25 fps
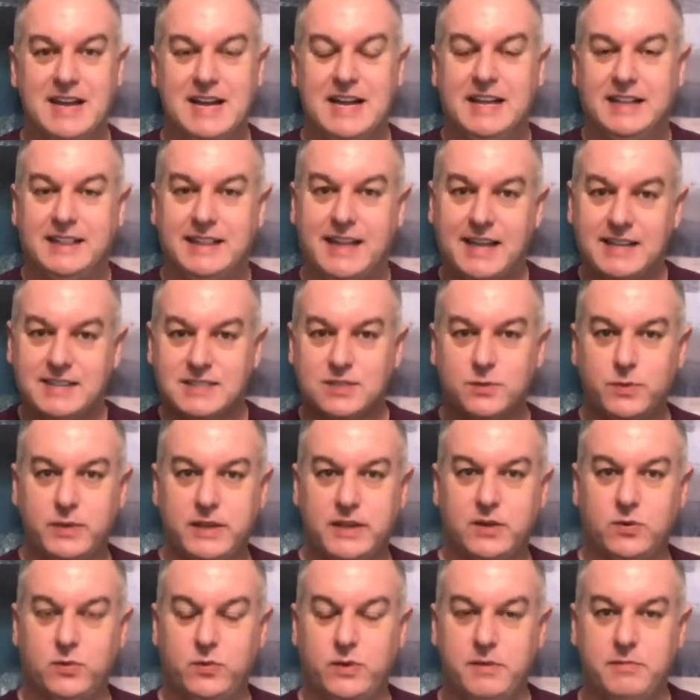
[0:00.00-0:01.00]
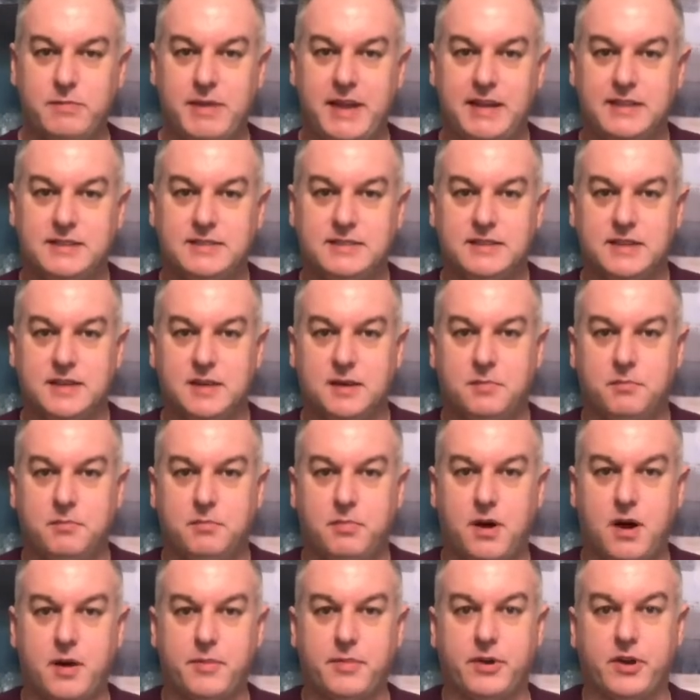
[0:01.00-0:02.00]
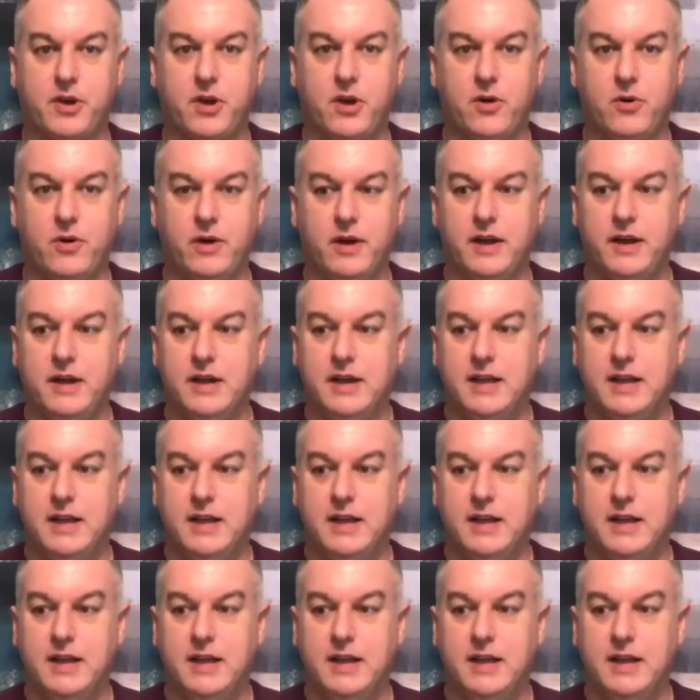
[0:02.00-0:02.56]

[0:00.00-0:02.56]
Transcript: Last week we made some barbacoa